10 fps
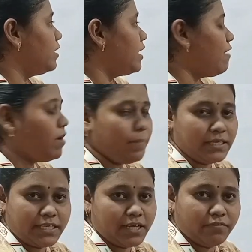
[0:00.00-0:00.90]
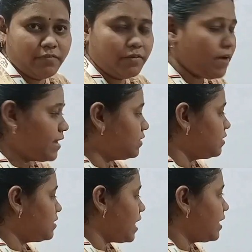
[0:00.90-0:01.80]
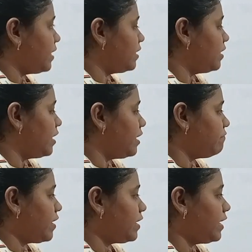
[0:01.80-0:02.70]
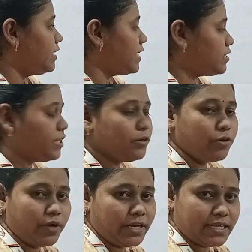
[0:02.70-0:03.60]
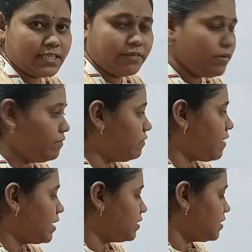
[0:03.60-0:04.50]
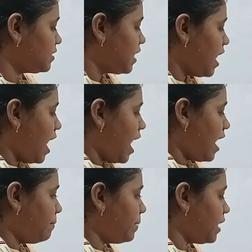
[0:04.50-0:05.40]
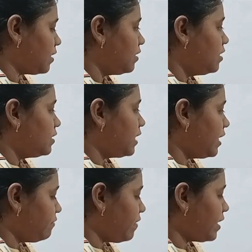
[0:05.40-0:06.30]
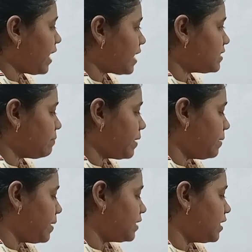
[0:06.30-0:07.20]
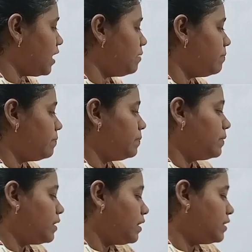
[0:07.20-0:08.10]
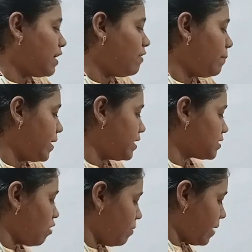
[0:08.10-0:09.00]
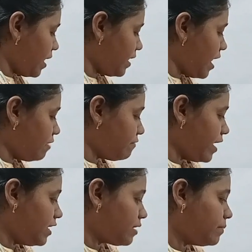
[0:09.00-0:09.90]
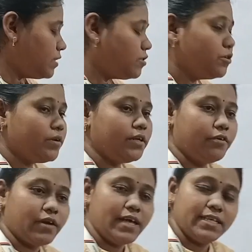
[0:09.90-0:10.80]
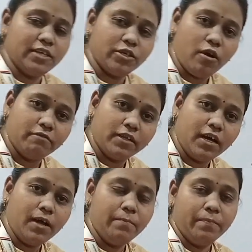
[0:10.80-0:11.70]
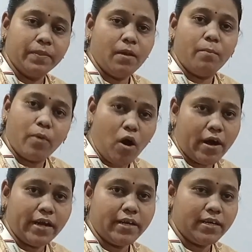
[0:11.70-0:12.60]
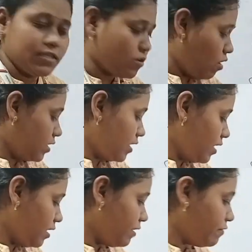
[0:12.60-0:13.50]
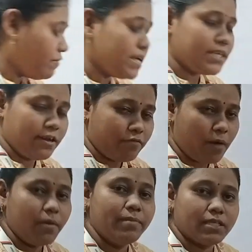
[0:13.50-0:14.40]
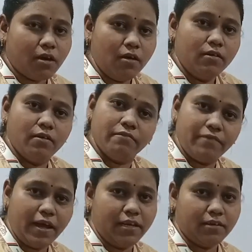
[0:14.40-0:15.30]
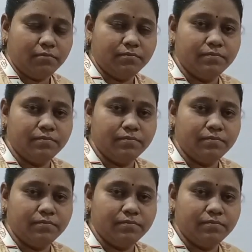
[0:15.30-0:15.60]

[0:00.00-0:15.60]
developing stage we will find this, and defect in testing, during testing we will find this, and bug, the defect accepted by the developer is called bug, and failure means during utilization of the product is called if you face any problem is called failure.